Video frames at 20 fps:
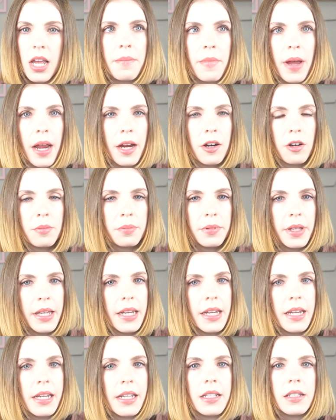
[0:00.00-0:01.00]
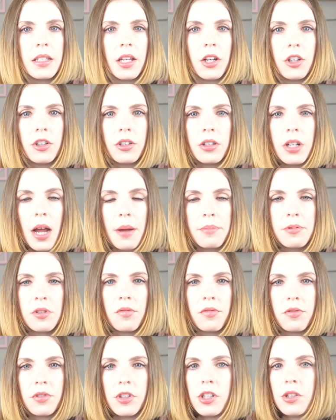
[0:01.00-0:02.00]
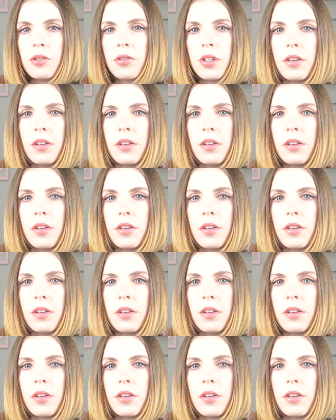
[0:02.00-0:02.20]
Microblading is a good option for you